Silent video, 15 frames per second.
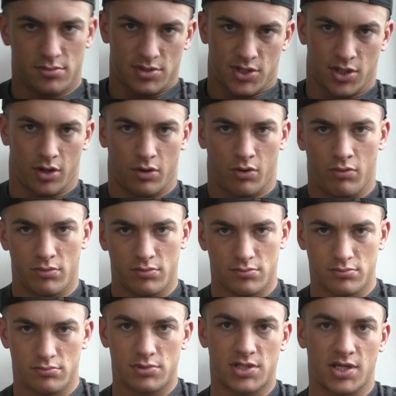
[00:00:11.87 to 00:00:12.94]
2,
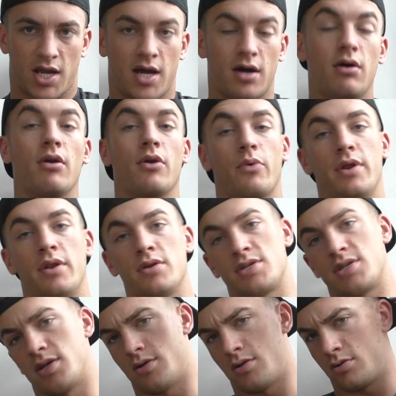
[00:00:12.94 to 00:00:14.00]
sat on a
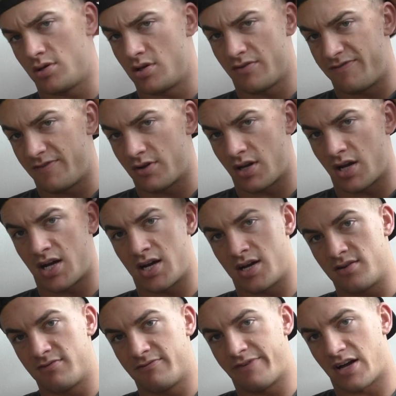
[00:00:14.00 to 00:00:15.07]
windowsill in a fucking
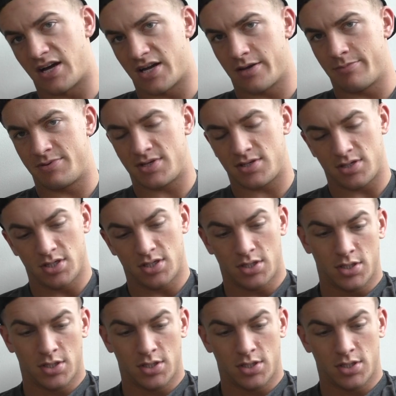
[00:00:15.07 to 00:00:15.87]
hat, vibes,